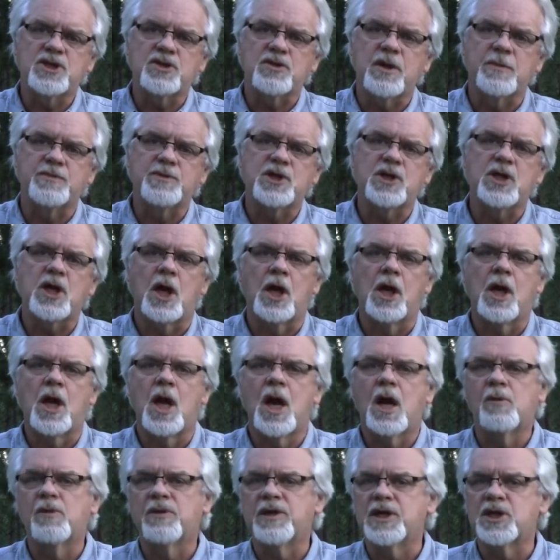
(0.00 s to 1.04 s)
description
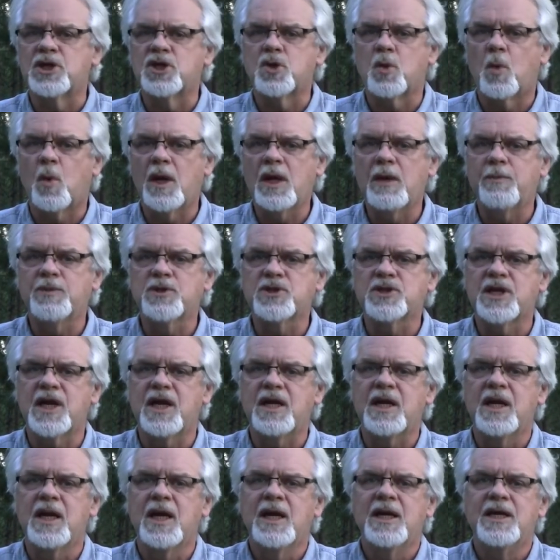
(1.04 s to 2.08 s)
along with a
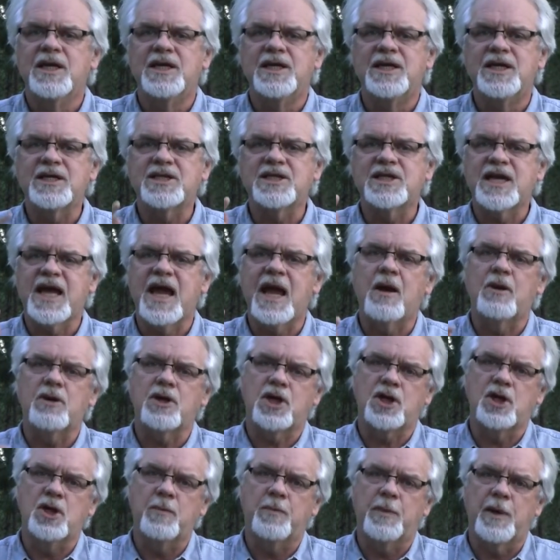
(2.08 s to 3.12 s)
20%
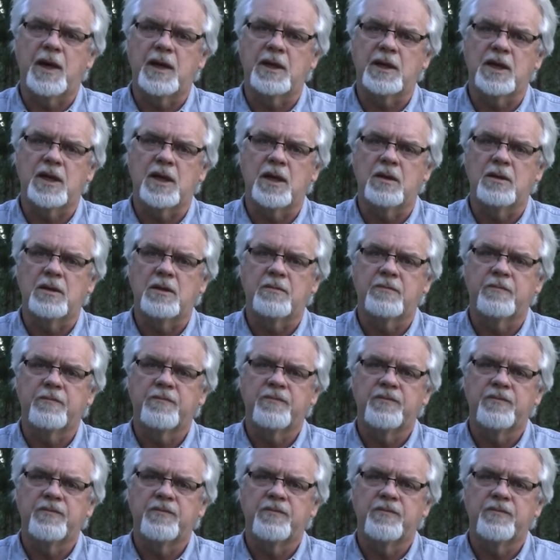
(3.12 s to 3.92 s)
discount coupon code.